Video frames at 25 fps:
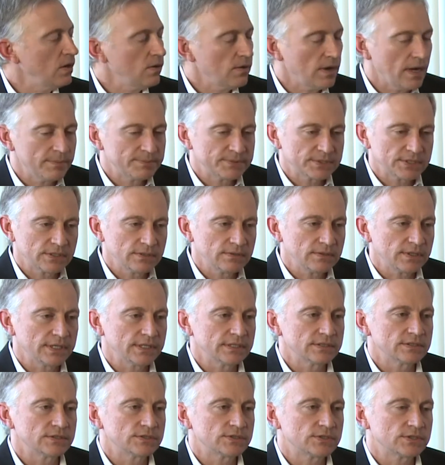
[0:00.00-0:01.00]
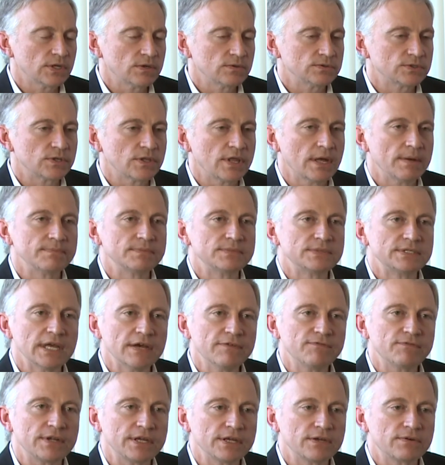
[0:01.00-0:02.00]
Oh, absolutely. So that
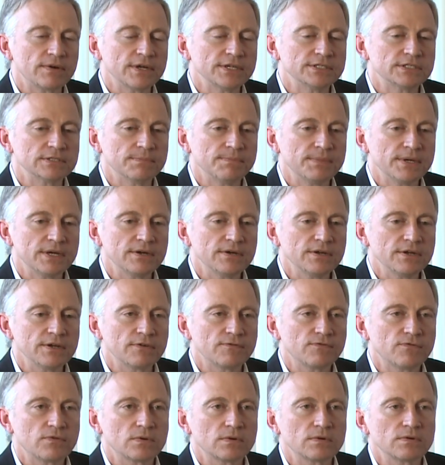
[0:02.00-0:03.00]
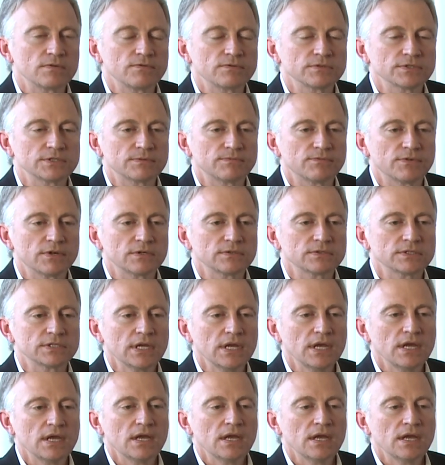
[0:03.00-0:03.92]
definitely creates a barrier for some folks.